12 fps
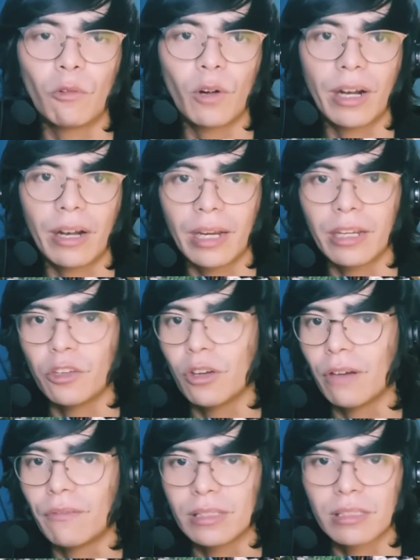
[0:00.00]
wherein you
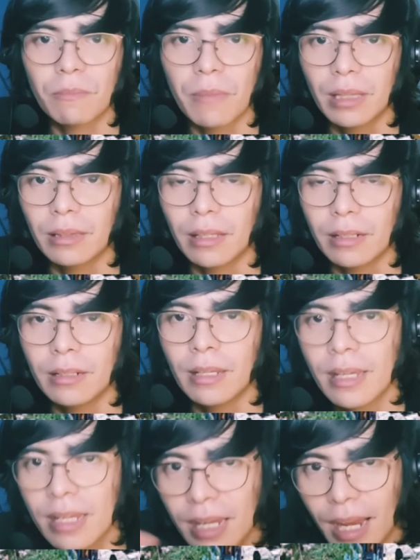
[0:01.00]
have the cemented
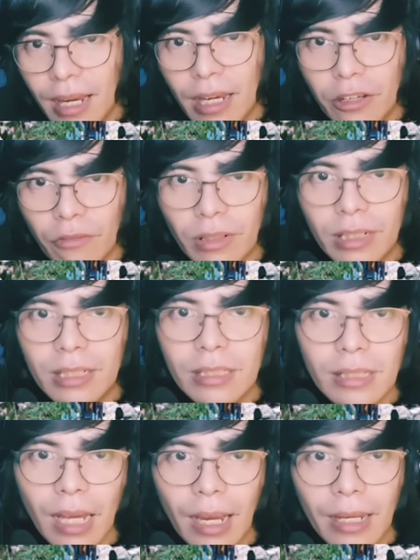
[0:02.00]
and then you have a
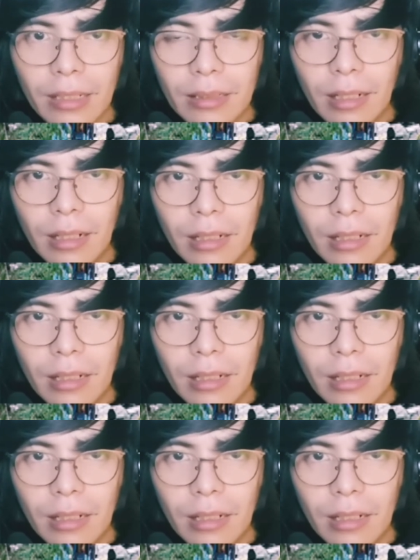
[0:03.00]
designed